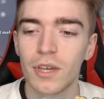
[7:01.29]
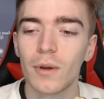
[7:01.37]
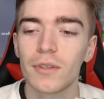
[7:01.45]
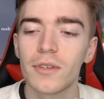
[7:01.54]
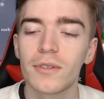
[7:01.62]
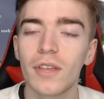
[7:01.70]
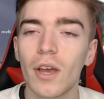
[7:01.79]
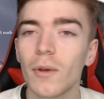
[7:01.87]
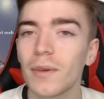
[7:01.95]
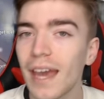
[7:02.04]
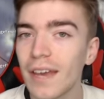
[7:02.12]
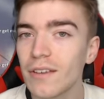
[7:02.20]
To go and do
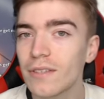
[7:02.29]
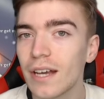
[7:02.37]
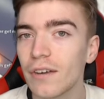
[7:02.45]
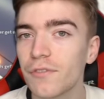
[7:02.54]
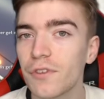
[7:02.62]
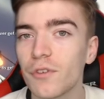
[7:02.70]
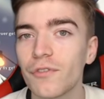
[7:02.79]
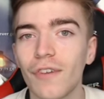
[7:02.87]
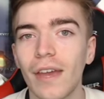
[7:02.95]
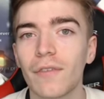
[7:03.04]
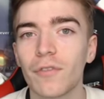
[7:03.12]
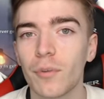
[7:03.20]
so, get yourself your
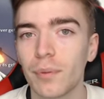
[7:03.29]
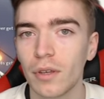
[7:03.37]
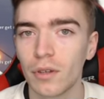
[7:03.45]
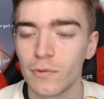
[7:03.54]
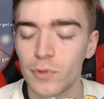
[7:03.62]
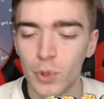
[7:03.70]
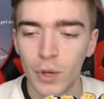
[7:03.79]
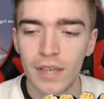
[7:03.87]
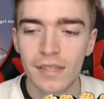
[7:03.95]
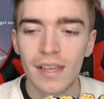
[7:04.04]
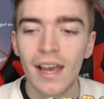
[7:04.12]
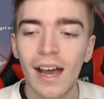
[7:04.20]
favorite balloon of
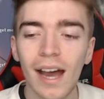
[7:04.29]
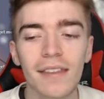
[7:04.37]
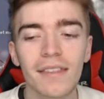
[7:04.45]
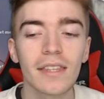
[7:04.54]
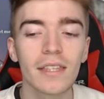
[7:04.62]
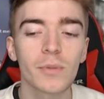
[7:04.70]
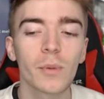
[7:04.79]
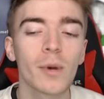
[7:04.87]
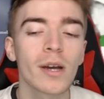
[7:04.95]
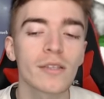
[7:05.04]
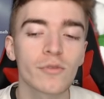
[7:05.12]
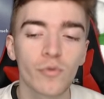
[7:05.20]
choice. I think this one
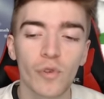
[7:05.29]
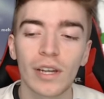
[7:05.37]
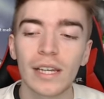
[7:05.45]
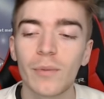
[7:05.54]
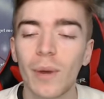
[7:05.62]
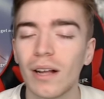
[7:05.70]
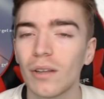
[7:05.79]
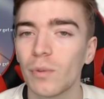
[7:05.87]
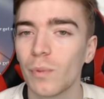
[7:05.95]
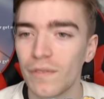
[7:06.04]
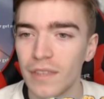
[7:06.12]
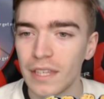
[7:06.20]
works really well
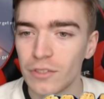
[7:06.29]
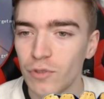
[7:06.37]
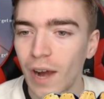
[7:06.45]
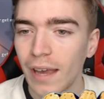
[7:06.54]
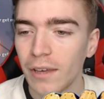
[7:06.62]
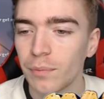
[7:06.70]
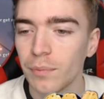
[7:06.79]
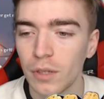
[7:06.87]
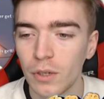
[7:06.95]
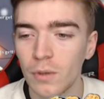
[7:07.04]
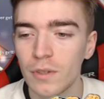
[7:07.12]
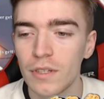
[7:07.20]
with the dragon
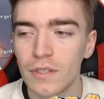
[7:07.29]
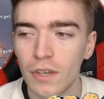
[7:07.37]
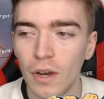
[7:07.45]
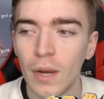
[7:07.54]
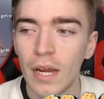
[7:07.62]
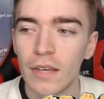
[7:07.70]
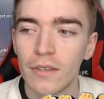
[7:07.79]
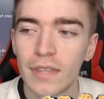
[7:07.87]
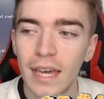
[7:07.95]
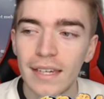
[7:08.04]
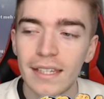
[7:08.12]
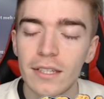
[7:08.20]
balloon, so you
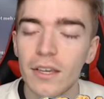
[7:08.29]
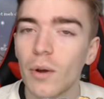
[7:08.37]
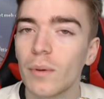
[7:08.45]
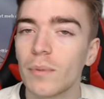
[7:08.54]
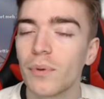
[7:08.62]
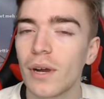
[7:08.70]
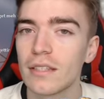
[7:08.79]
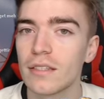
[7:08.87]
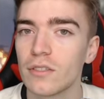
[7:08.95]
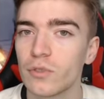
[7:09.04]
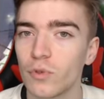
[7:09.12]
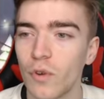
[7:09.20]
then need to go and press
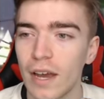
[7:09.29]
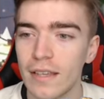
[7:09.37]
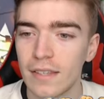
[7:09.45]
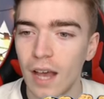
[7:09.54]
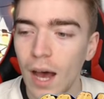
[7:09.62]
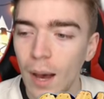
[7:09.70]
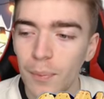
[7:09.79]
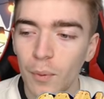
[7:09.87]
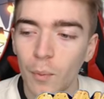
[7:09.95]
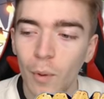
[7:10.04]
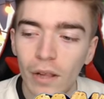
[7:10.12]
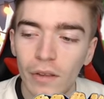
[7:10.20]
dress up
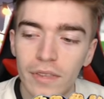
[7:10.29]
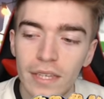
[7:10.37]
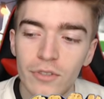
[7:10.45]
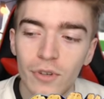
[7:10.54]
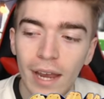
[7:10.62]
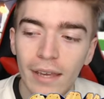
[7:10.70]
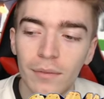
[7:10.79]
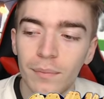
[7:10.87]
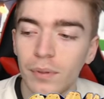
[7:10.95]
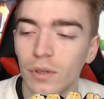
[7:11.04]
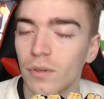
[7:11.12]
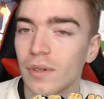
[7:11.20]
while the dragon
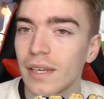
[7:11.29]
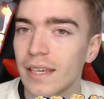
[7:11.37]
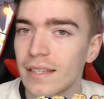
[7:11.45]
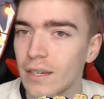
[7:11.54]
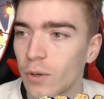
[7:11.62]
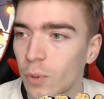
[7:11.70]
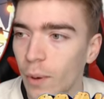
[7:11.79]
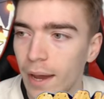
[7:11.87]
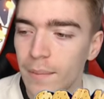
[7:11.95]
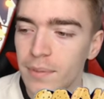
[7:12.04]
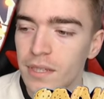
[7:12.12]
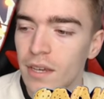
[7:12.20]
balloon is
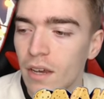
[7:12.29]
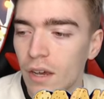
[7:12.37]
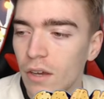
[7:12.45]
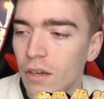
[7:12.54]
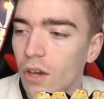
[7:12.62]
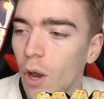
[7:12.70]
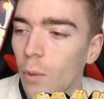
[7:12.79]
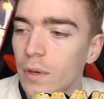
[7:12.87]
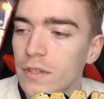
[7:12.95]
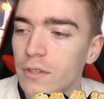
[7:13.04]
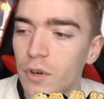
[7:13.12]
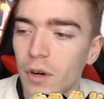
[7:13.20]
equipped go
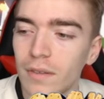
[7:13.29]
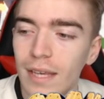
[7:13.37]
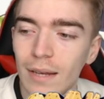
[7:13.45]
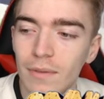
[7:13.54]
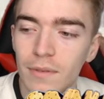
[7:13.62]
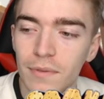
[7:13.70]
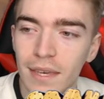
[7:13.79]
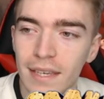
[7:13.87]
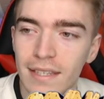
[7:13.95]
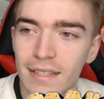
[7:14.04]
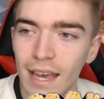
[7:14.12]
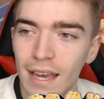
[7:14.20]
and scroll down to
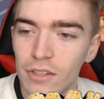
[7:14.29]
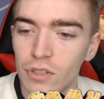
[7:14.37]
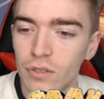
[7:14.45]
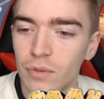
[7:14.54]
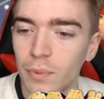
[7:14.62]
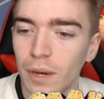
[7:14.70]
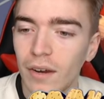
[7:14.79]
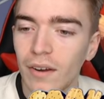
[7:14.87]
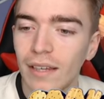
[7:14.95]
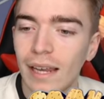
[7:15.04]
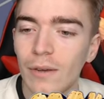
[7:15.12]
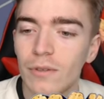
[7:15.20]
this section where
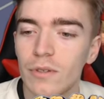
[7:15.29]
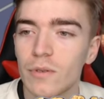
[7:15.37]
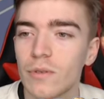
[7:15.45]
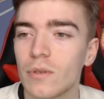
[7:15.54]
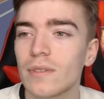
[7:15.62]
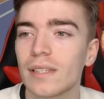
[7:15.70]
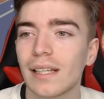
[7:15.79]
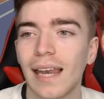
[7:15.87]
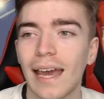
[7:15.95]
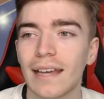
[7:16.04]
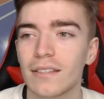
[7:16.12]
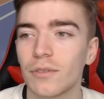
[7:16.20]
it allows you to
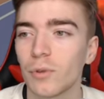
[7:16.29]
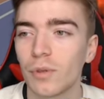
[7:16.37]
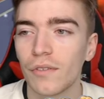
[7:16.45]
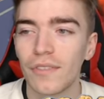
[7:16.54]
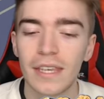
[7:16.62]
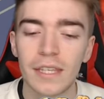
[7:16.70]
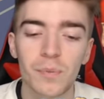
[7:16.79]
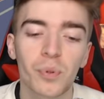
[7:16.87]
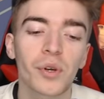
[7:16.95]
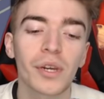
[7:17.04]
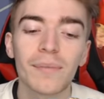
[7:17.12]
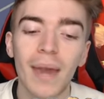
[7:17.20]
select all of these
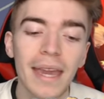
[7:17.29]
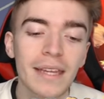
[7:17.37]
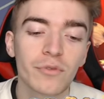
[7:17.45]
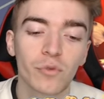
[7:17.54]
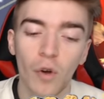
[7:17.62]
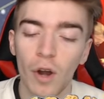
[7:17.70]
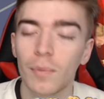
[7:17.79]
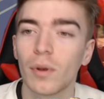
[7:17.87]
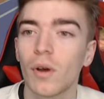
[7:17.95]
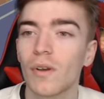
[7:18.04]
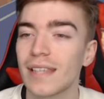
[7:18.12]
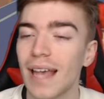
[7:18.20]
pre-made
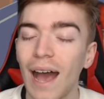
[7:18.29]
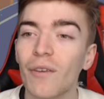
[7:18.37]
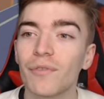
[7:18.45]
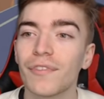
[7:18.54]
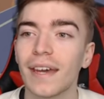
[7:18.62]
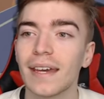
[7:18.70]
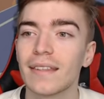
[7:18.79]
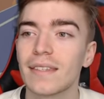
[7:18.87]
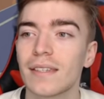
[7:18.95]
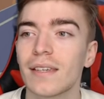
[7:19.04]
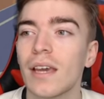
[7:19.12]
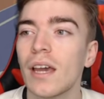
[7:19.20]
Roblox
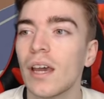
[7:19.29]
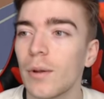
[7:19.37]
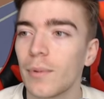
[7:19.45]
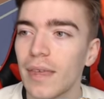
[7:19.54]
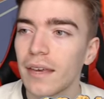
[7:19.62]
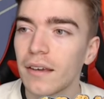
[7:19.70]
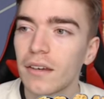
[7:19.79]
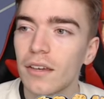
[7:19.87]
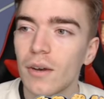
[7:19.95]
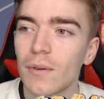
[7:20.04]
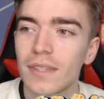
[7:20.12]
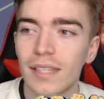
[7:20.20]
outfits. We're then going to
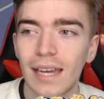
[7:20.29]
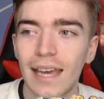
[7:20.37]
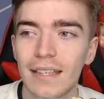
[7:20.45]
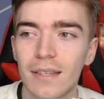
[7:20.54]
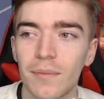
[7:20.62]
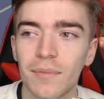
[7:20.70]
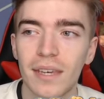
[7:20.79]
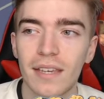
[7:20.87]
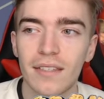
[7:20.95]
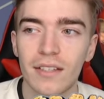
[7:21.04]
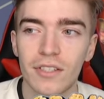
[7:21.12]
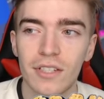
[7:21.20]
go and select something
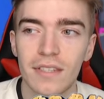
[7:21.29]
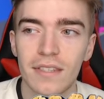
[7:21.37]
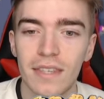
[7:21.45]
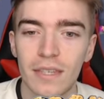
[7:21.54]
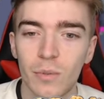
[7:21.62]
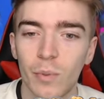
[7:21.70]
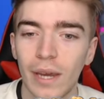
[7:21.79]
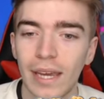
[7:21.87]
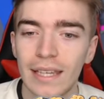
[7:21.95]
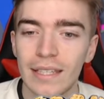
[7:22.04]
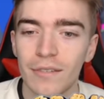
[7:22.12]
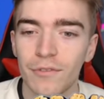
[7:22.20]
such as this
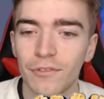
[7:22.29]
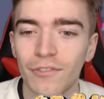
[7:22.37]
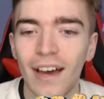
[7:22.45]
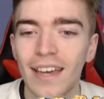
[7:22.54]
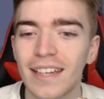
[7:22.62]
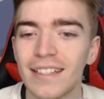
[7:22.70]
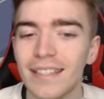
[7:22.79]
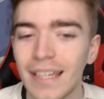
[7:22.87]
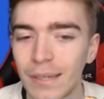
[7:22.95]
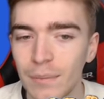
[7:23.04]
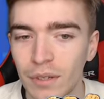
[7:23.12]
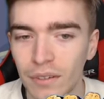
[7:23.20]
weird fire
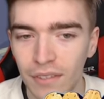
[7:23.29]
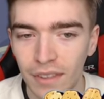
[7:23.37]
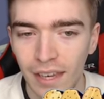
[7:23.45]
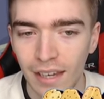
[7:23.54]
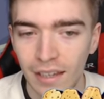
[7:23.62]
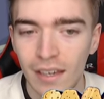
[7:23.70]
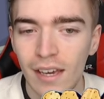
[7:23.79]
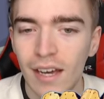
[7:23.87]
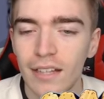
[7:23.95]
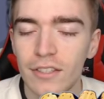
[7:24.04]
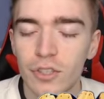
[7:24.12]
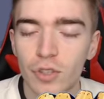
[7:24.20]
demon thing.
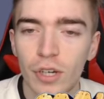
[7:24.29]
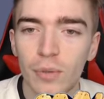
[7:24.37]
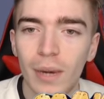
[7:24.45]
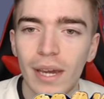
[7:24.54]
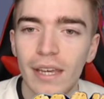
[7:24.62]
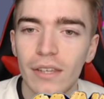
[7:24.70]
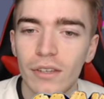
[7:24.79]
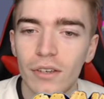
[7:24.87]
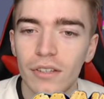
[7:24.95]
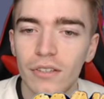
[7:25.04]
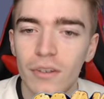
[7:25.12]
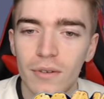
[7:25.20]
And straight away, you
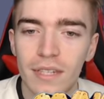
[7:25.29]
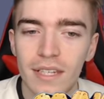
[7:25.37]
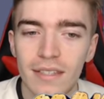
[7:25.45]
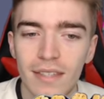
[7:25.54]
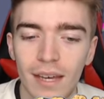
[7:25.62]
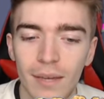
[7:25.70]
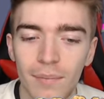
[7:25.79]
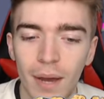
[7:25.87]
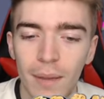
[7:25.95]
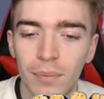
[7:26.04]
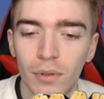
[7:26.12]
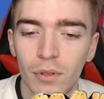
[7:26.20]
can notice that
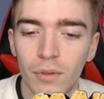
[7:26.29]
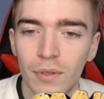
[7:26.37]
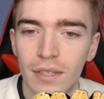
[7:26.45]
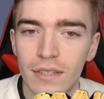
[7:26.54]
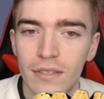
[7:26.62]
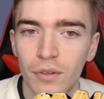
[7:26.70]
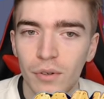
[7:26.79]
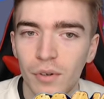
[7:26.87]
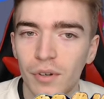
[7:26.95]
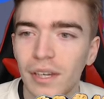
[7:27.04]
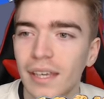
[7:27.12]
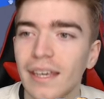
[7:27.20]
my balloon has
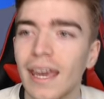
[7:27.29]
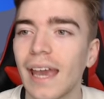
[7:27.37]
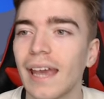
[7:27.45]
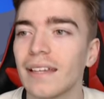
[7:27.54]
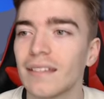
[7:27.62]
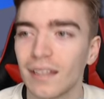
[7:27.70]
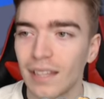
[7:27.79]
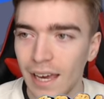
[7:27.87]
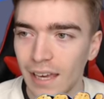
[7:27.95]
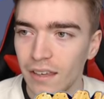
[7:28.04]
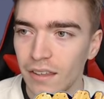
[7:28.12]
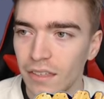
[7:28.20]
already gained
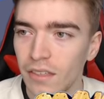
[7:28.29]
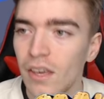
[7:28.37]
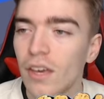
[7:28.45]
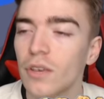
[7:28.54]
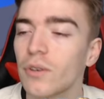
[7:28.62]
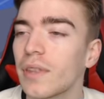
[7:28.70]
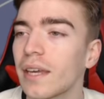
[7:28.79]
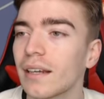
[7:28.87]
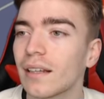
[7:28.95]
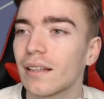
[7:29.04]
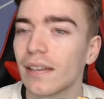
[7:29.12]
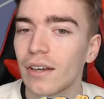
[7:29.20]
length. You'll then
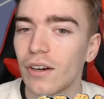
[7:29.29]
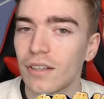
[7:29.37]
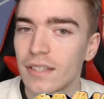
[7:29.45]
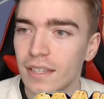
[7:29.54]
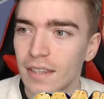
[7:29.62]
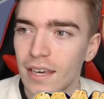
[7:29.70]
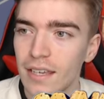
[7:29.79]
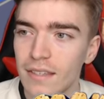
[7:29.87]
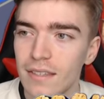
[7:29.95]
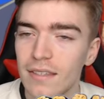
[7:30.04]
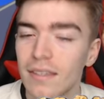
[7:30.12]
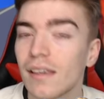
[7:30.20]
click onto
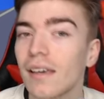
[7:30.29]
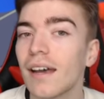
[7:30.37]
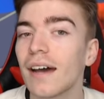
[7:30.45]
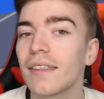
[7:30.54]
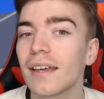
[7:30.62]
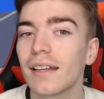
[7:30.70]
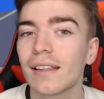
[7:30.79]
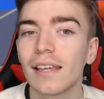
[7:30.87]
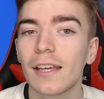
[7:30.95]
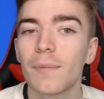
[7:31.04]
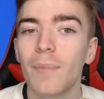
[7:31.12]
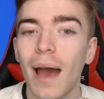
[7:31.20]
this, and then
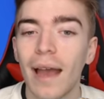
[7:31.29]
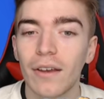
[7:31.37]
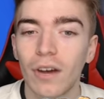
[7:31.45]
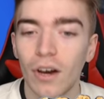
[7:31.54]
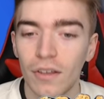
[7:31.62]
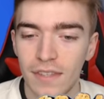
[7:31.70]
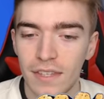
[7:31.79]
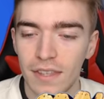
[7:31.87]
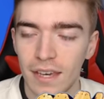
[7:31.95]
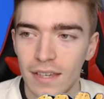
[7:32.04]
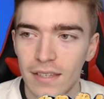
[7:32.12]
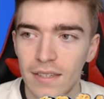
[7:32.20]
click back onto
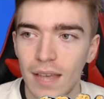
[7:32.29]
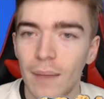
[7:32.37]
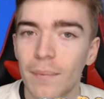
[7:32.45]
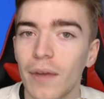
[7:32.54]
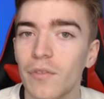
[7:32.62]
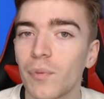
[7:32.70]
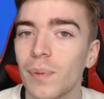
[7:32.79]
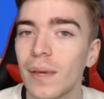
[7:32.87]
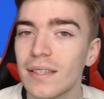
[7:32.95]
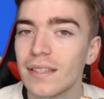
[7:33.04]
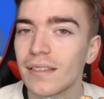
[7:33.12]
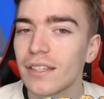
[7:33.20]
this. And by
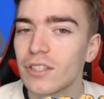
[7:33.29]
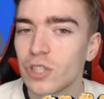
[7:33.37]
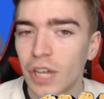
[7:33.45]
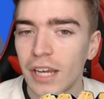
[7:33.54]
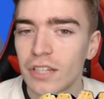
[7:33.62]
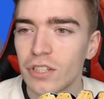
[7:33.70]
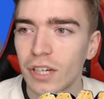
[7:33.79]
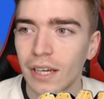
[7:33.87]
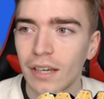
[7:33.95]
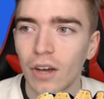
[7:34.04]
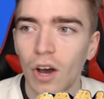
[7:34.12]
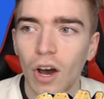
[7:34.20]
repeatedly
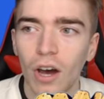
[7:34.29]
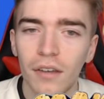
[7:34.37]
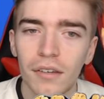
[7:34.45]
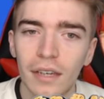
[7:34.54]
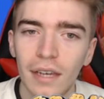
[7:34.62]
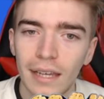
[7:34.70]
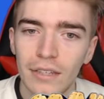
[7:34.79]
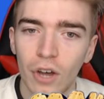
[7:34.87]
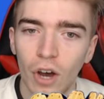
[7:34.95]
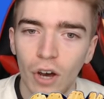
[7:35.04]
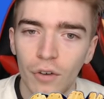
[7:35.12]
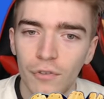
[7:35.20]
changing on and
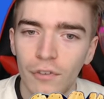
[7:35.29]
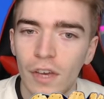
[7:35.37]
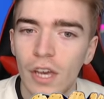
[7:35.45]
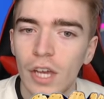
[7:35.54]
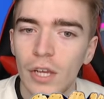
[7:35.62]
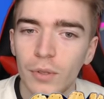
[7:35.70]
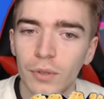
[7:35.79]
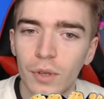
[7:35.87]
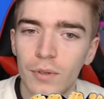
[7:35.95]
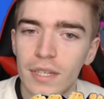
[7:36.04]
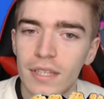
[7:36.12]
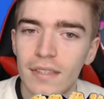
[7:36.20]
off, you'll
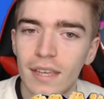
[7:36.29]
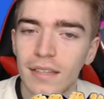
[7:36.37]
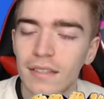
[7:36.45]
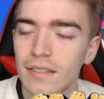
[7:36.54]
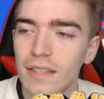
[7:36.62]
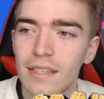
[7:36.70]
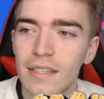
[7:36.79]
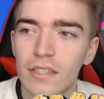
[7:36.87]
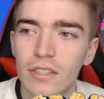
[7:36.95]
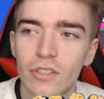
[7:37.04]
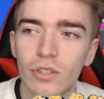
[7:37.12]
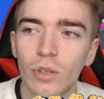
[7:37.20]
notice that this
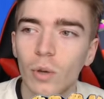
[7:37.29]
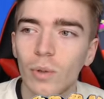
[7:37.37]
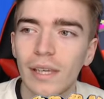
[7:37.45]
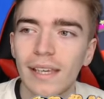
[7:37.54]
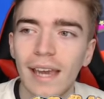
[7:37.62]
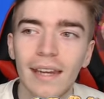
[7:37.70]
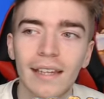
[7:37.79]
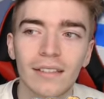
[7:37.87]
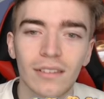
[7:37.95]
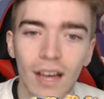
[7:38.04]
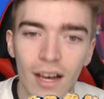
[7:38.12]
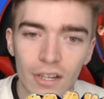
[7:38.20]
is slowly
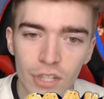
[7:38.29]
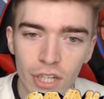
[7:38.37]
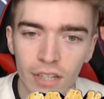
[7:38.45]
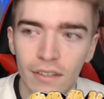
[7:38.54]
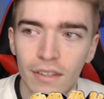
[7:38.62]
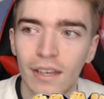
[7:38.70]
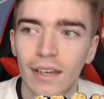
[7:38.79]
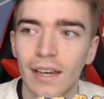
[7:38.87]
getting larger